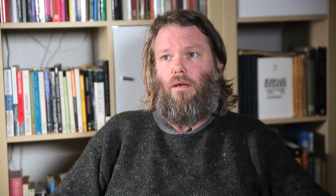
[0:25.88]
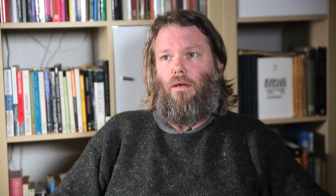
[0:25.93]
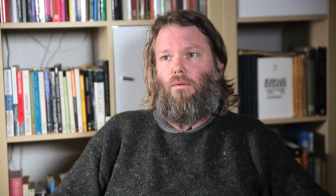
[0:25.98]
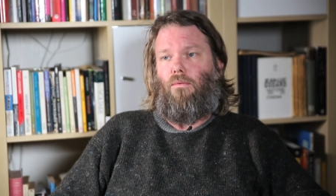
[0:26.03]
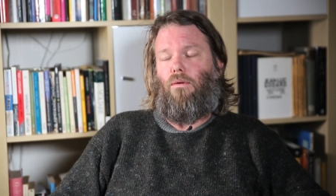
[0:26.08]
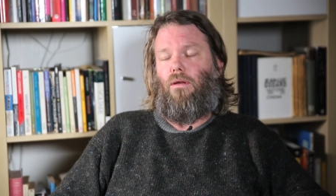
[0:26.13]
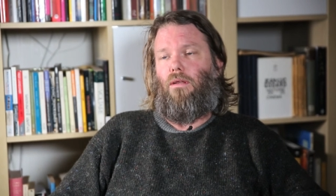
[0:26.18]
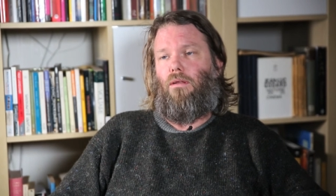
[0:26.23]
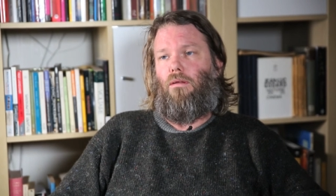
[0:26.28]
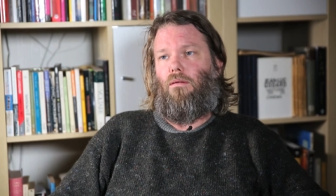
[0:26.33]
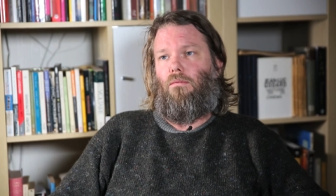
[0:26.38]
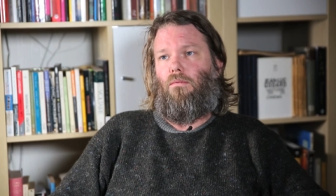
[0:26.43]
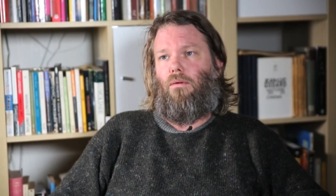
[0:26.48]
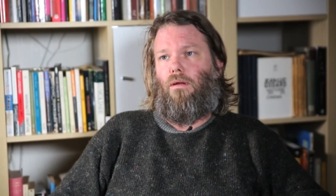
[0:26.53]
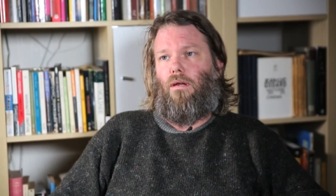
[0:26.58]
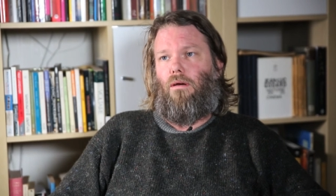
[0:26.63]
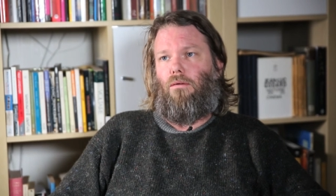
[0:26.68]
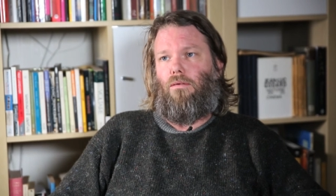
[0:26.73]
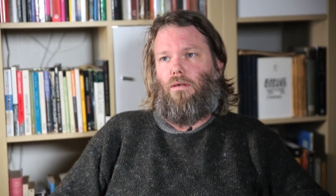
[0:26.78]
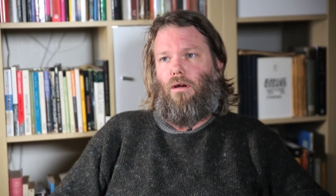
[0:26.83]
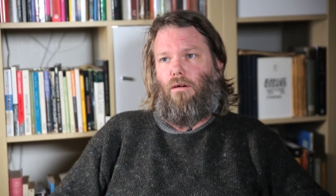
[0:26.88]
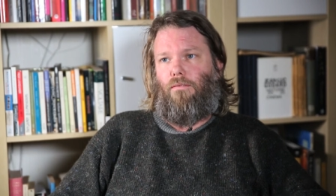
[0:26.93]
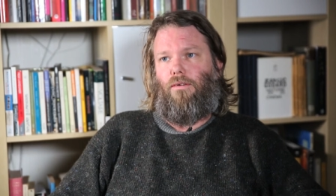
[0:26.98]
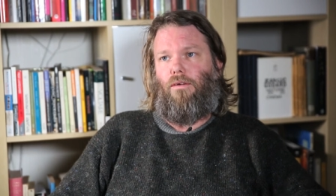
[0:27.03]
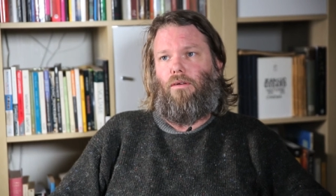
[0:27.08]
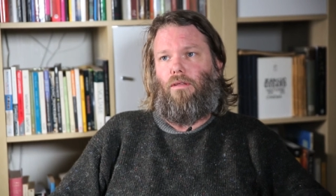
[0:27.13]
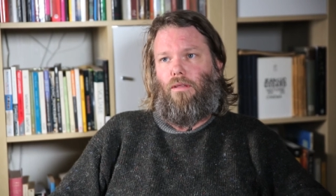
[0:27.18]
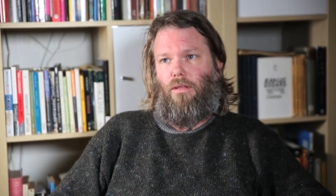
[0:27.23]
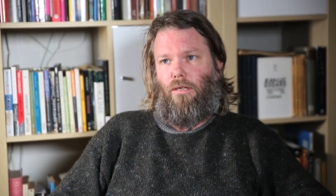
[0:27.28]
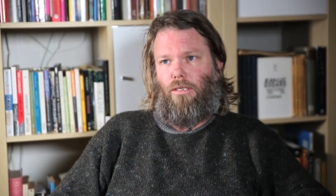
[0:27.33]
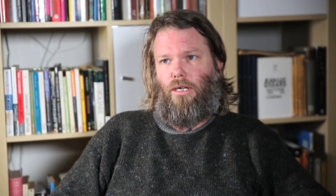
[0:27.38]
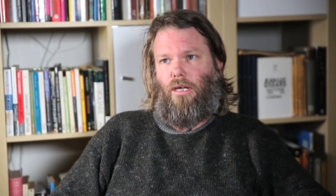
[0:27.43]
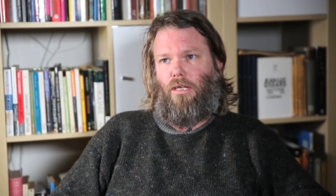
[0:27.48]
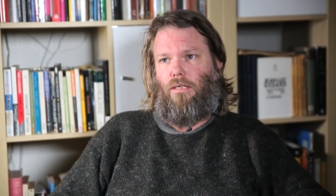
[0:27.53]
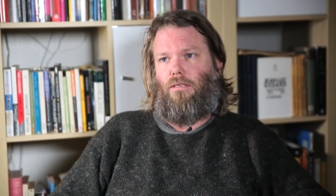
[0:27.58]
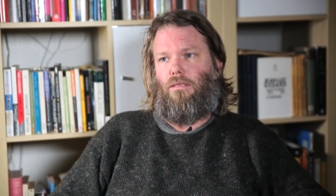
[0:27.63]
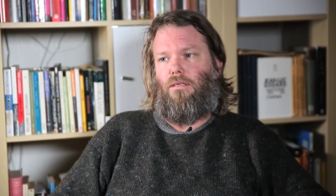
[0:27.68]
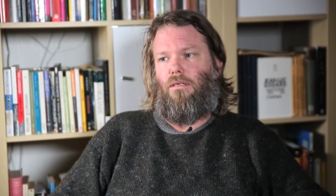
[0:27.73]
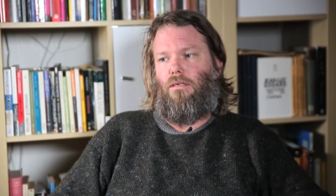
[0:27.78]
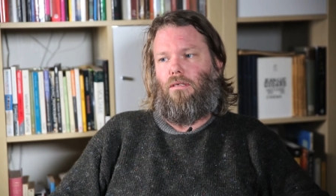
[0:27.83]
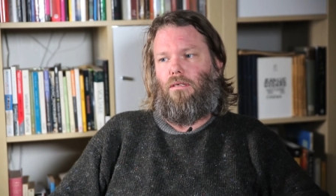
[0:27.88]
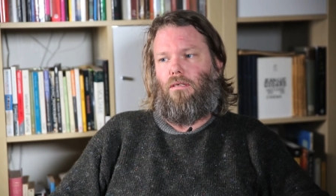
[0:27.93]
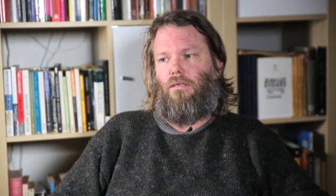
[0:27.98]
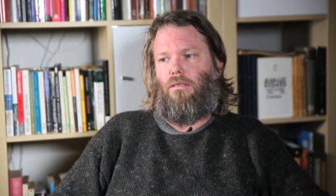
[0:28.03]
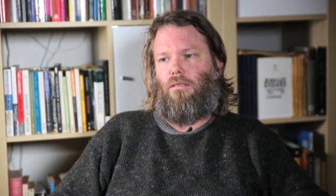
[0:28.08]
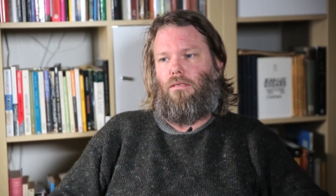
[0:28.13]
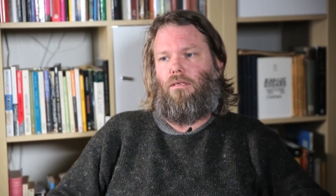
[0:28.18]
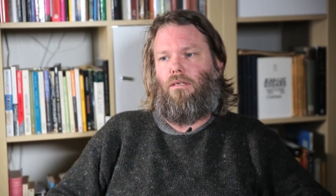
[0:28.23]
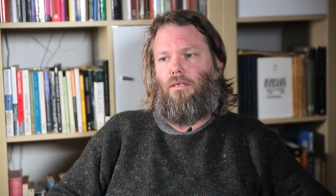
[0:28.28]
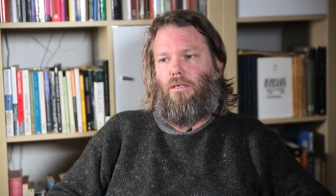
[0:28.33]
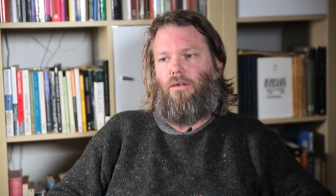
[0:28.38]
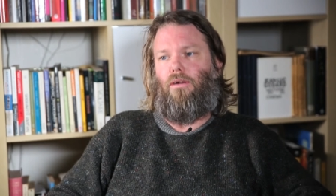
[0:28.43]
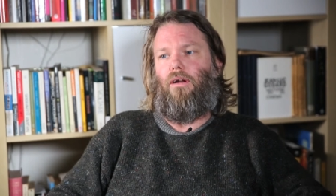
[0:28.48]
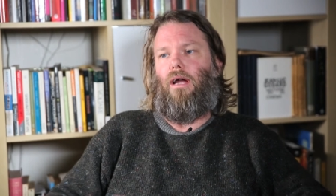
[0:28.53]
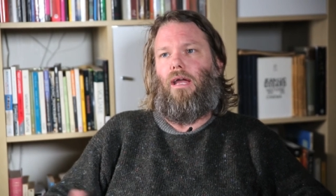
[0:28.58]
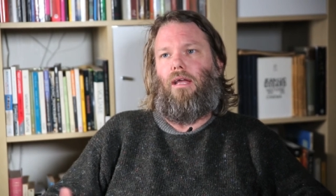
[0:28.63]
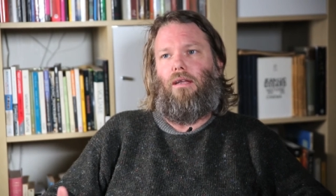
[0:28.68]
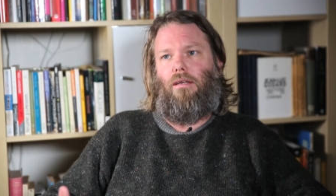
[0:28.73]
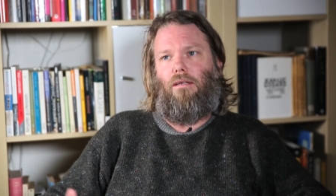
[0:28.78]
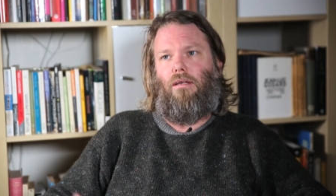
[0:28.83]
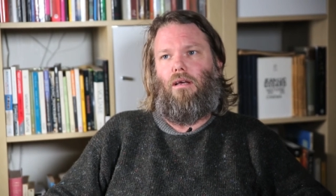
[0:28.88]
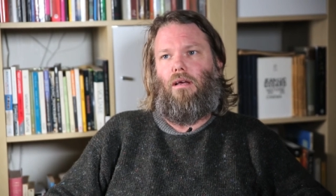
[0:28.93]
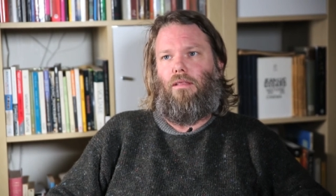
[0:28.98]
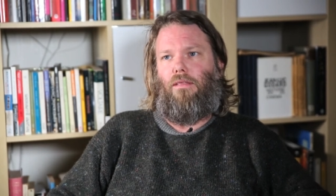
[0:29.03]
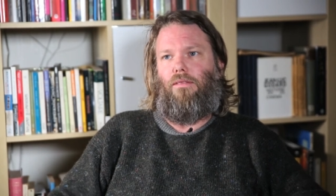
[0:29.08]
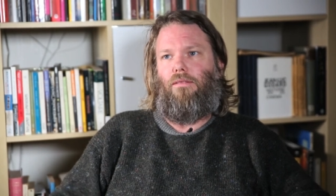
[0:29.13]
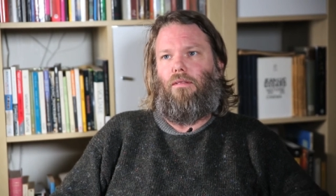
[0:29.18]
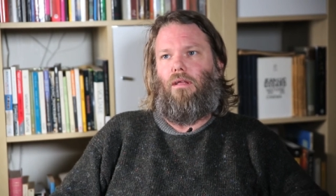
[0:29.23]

when, when I was offered the chance to, to curate, I,